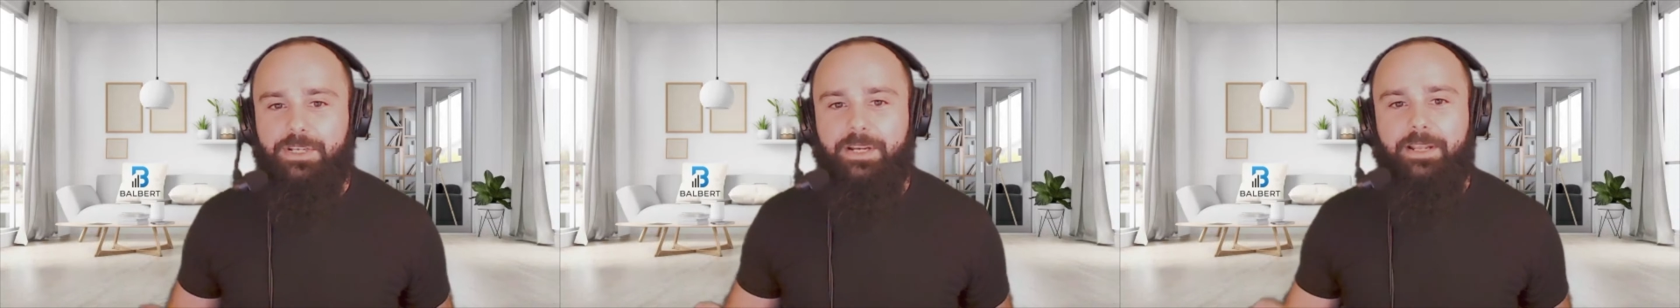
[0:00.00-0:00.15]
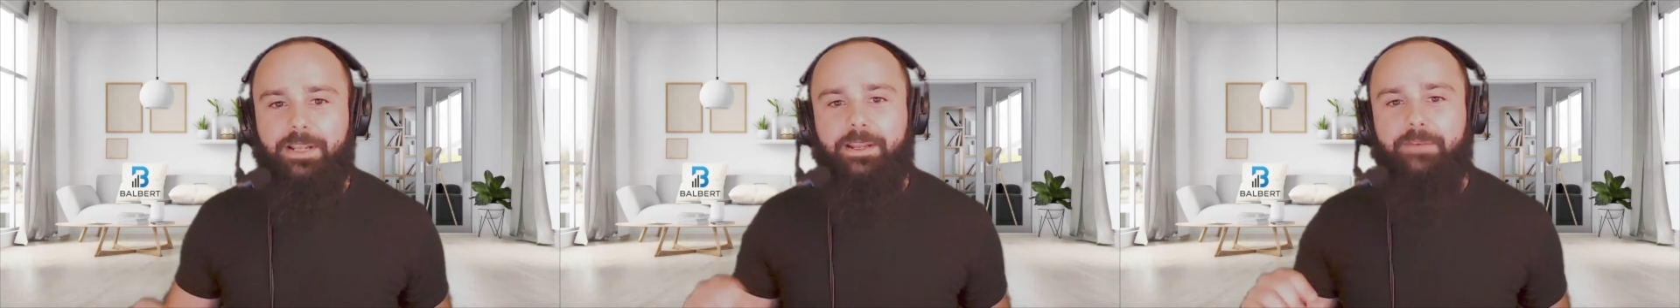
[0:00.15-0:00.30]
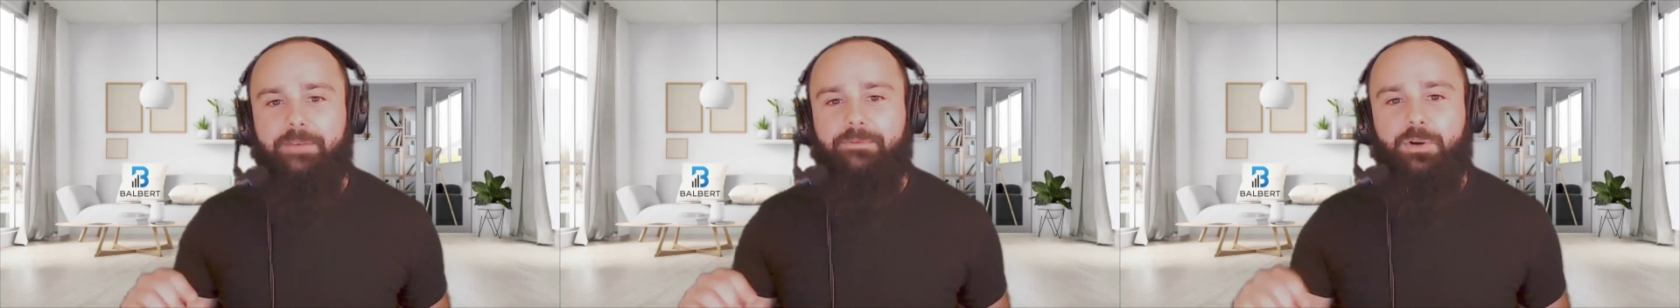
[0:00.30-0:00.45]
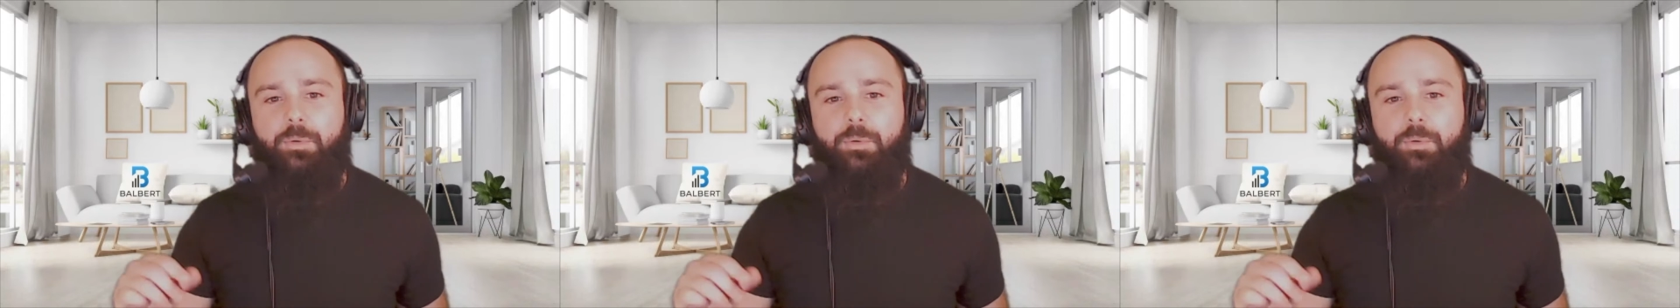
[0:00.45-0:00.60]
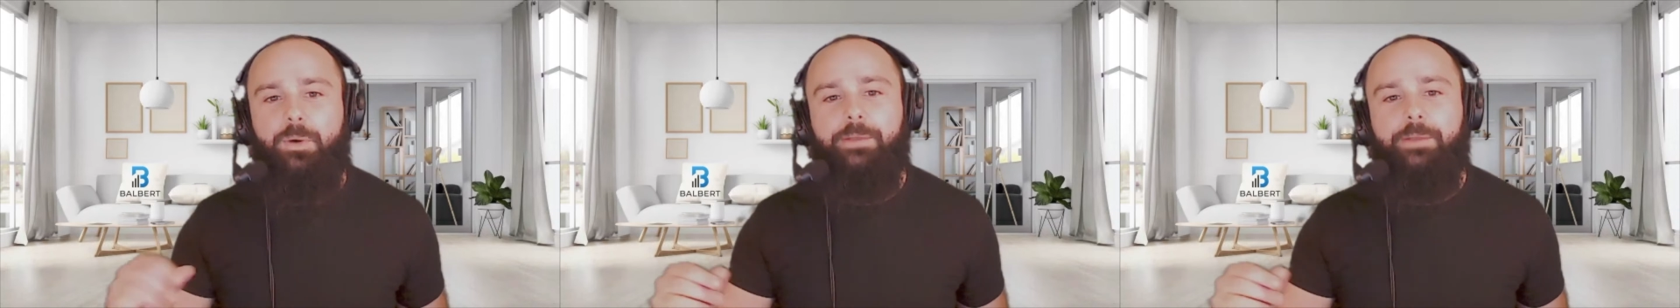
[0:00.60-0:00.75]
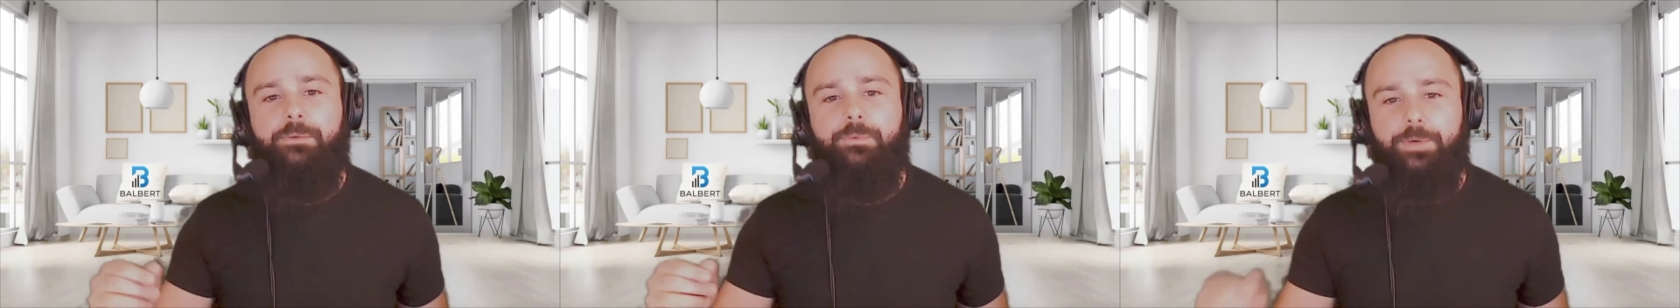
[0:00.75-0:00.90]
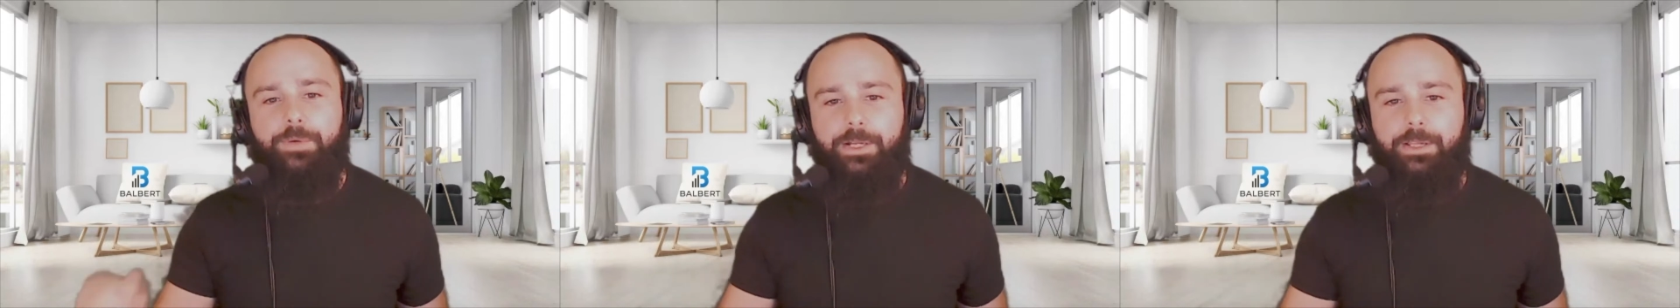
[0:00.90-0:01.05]
And I never
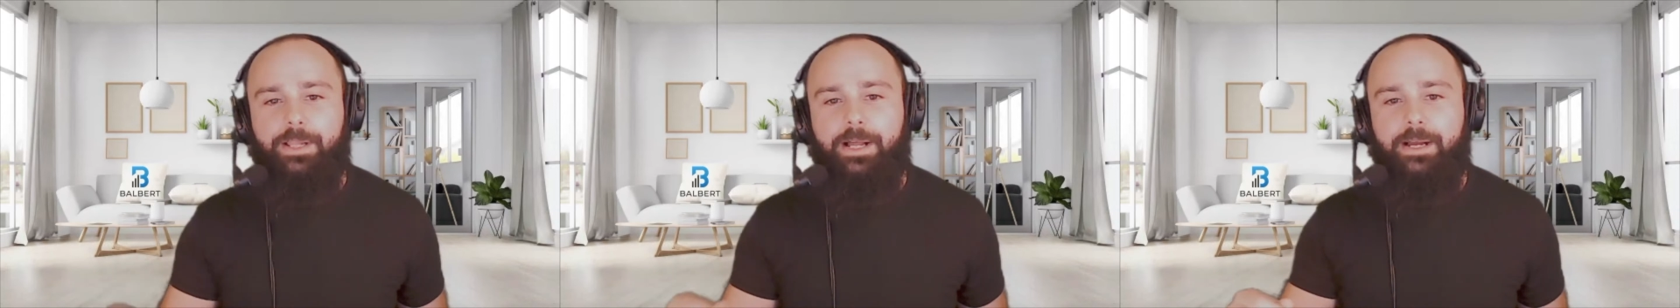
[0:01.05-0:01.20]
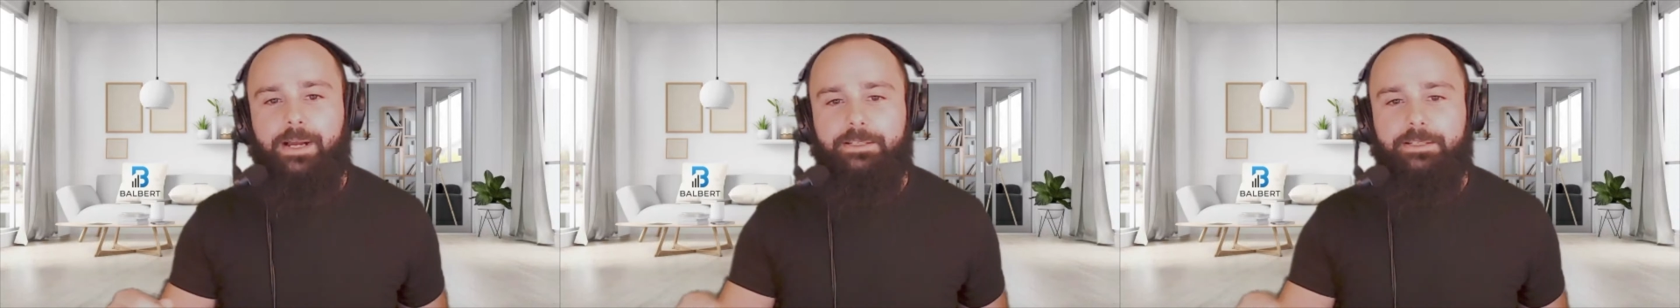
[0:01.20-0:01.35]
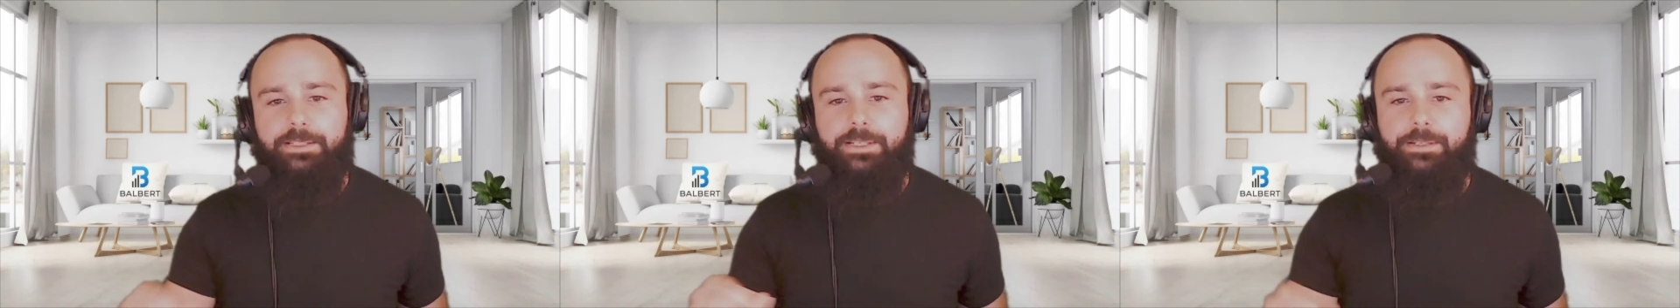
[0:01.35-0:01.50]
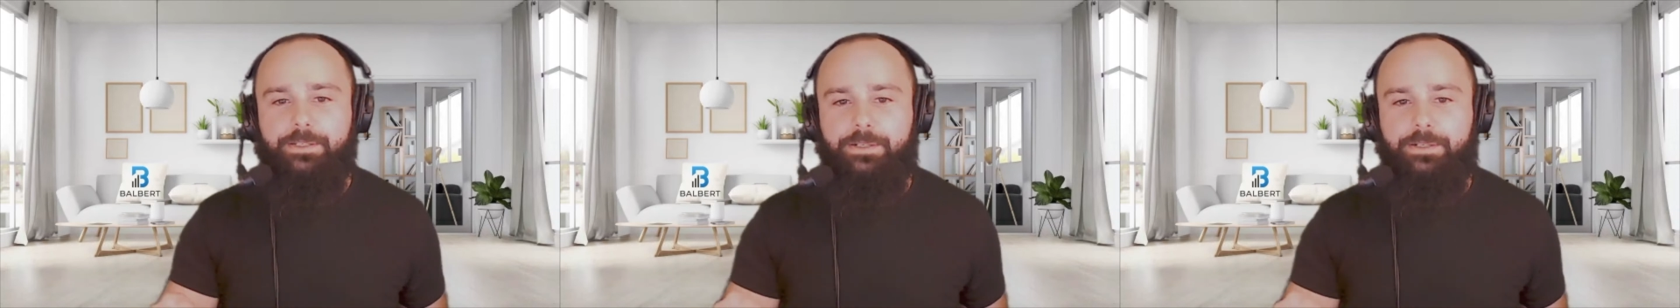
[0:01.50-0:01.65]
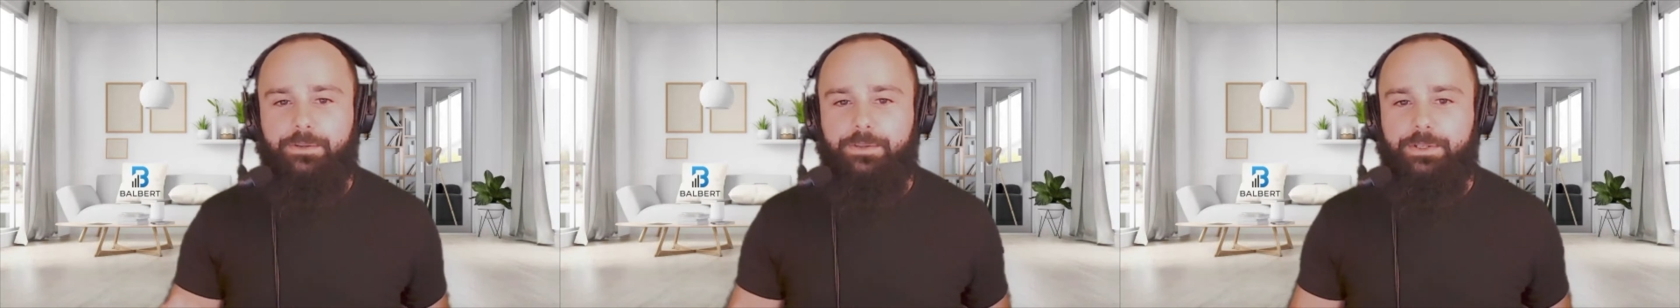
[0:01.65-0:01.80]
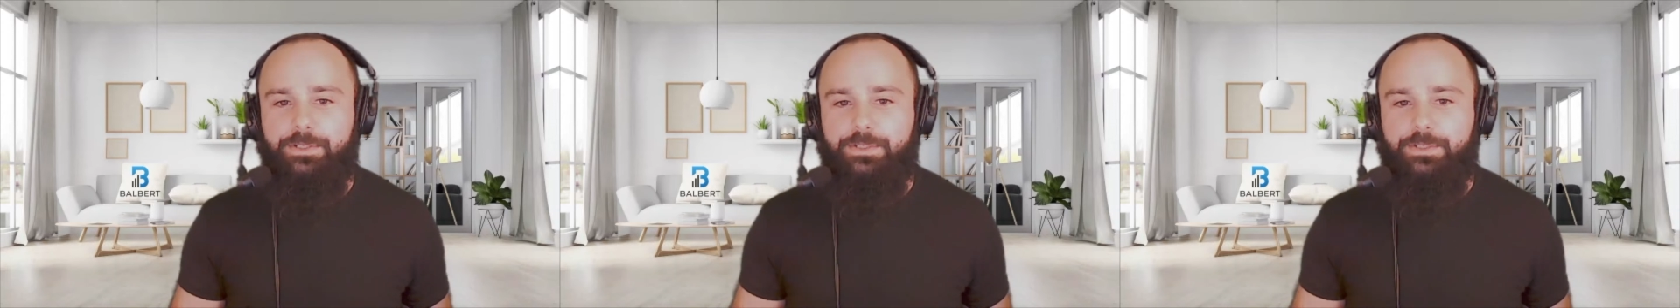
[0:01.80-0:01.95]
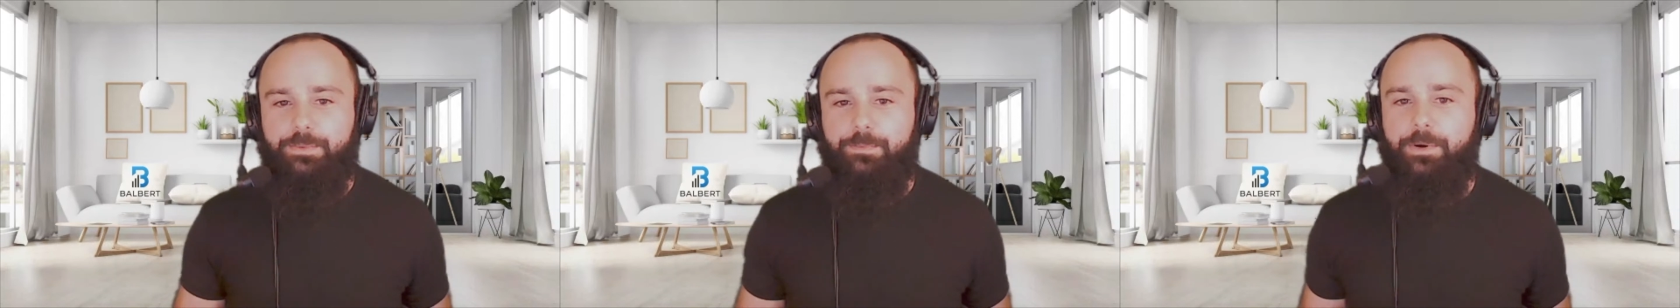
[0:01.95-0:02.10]
quite realized until
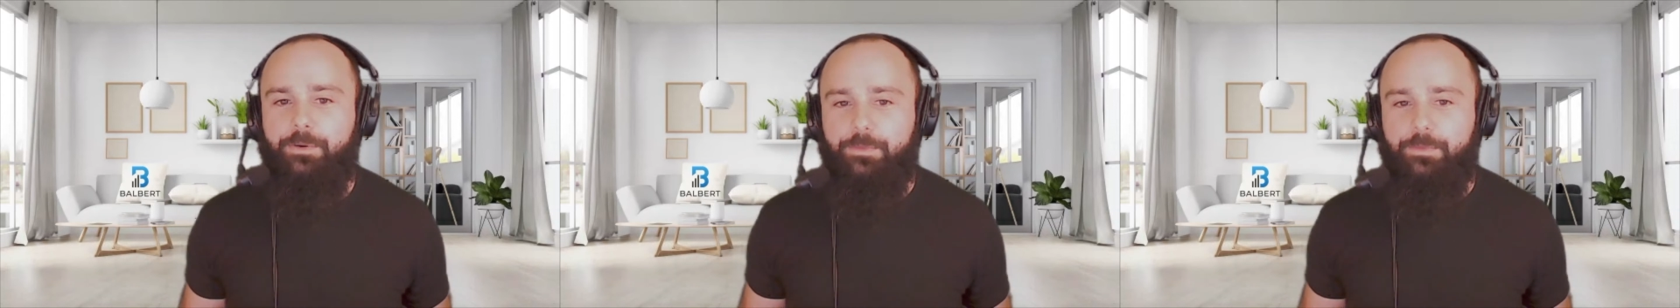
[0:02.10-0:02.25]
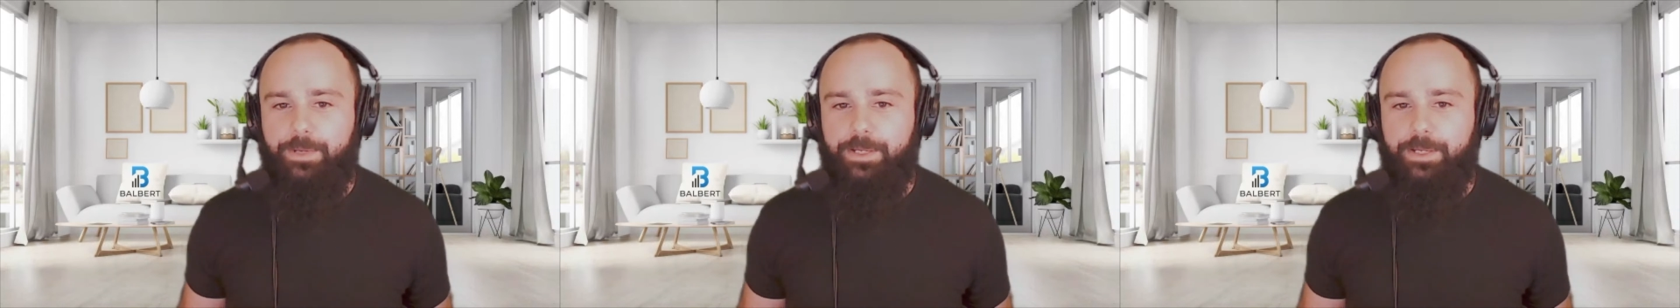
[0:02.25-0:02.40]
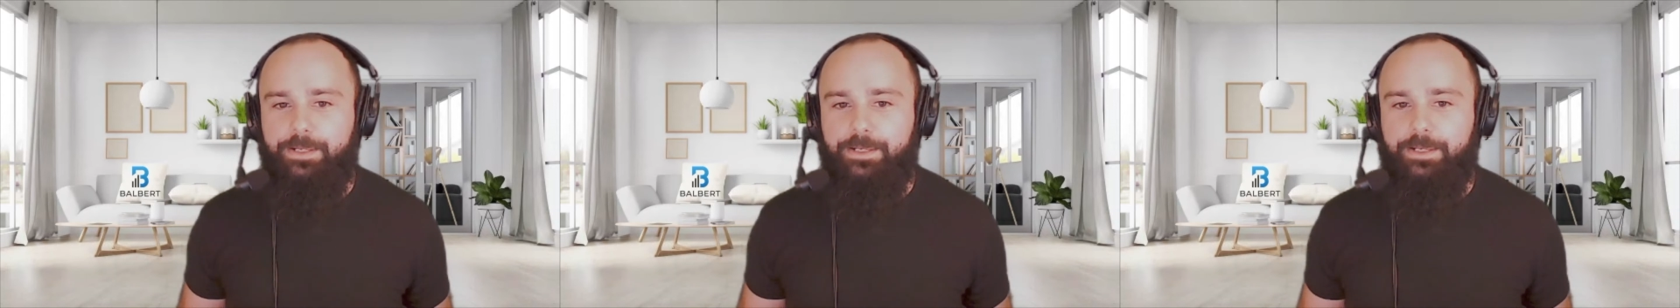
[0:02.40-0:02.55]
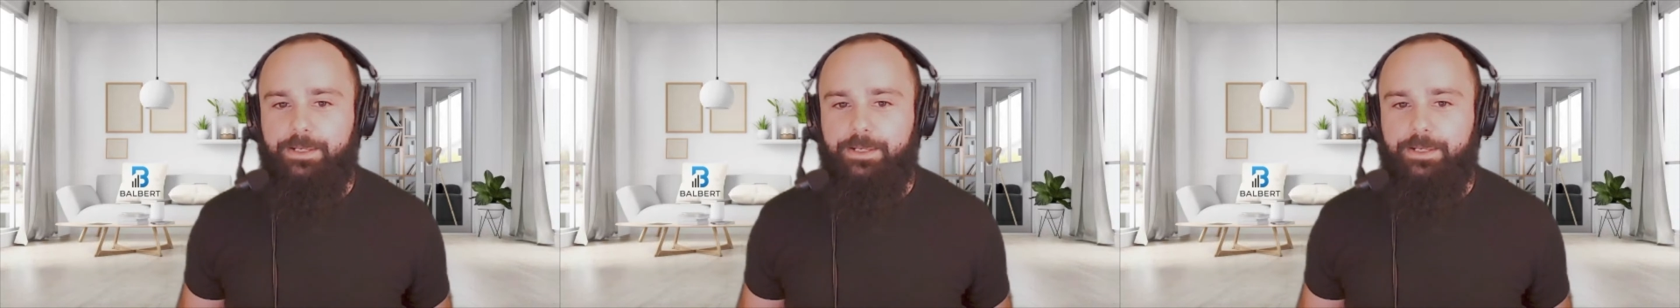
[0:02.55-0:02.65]
this moment